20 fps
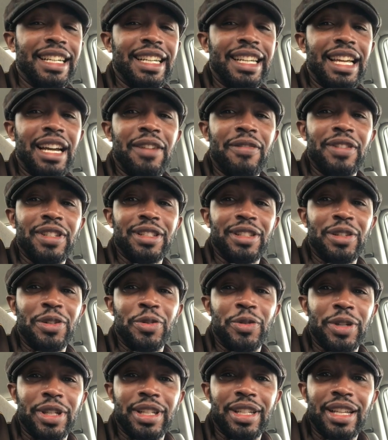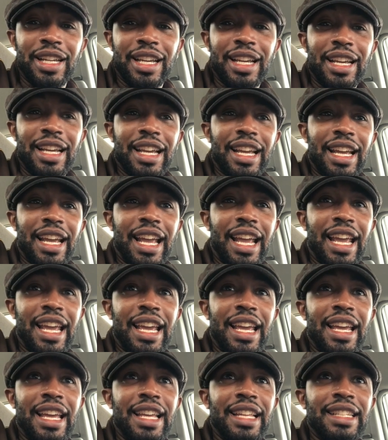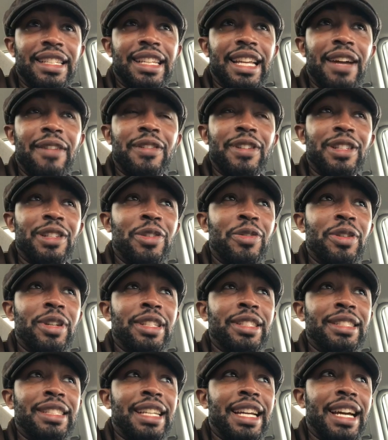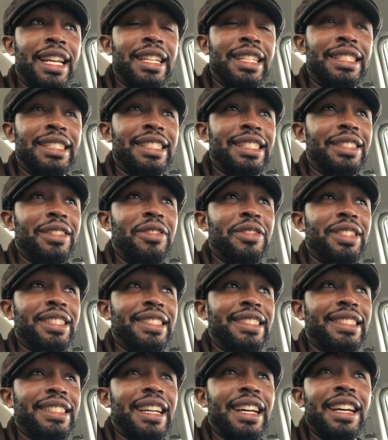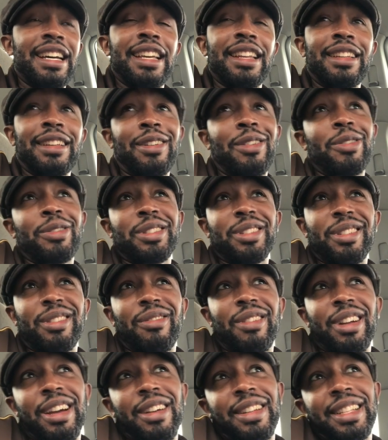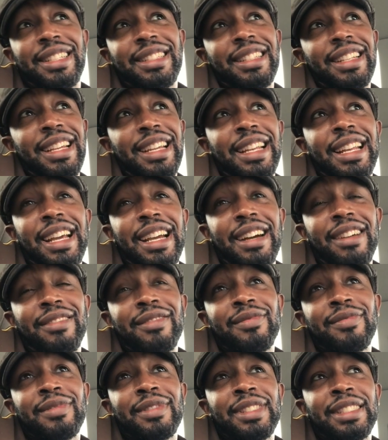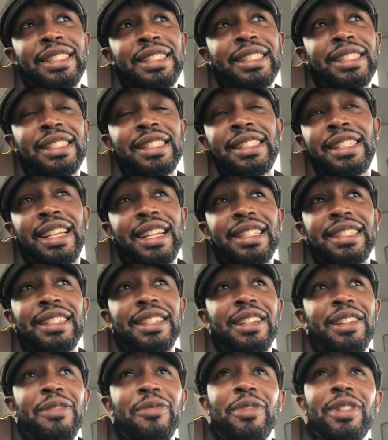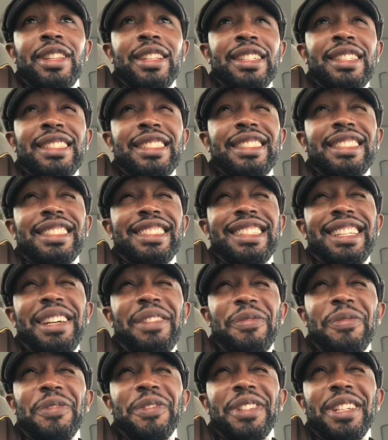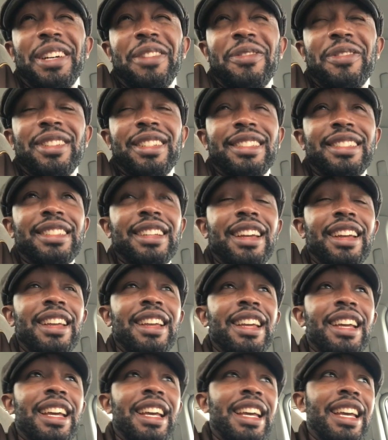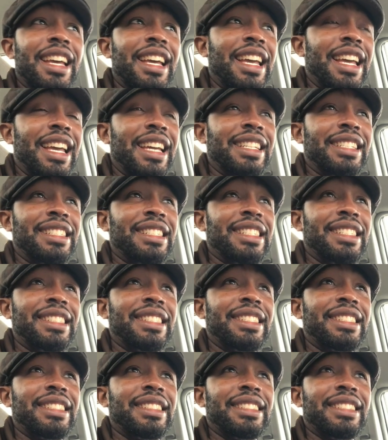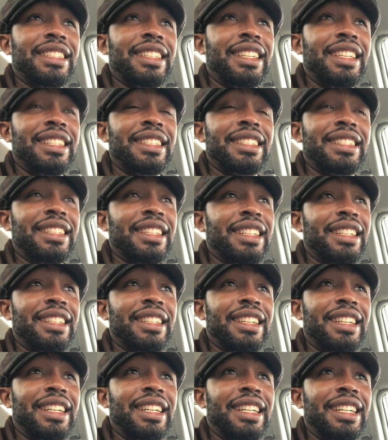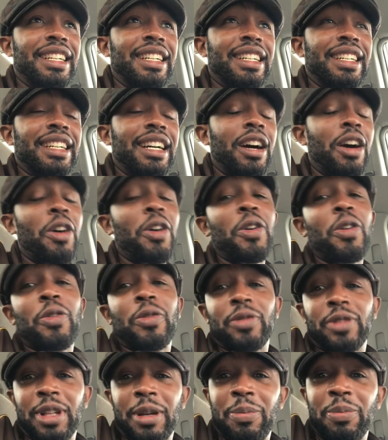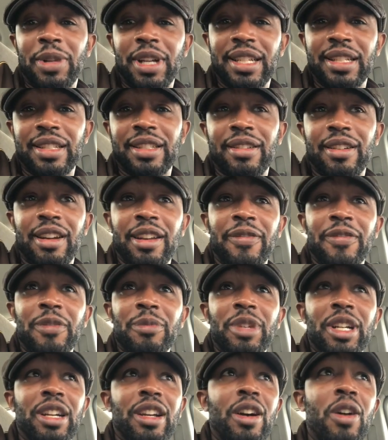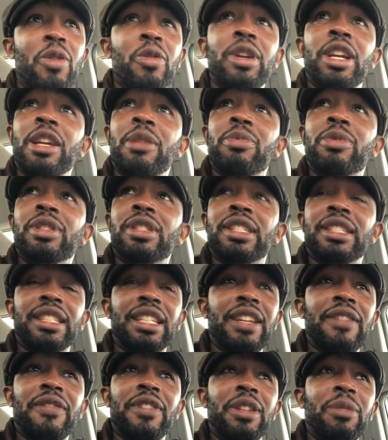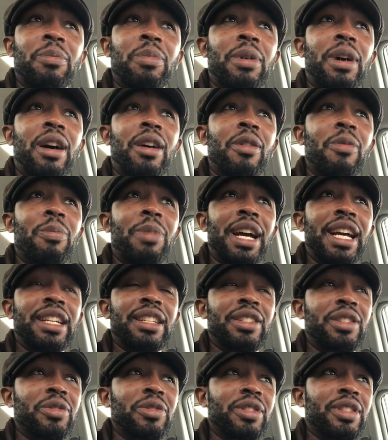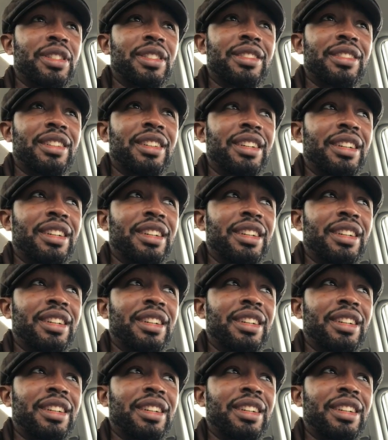Calvert-Lewin. And Calvert-Lewin kind of just on his side, on the ground, he's laid out, slots it in with his left foot, I want to say, and just gets it. That play started from the goalkeeper just giving the ball back to us.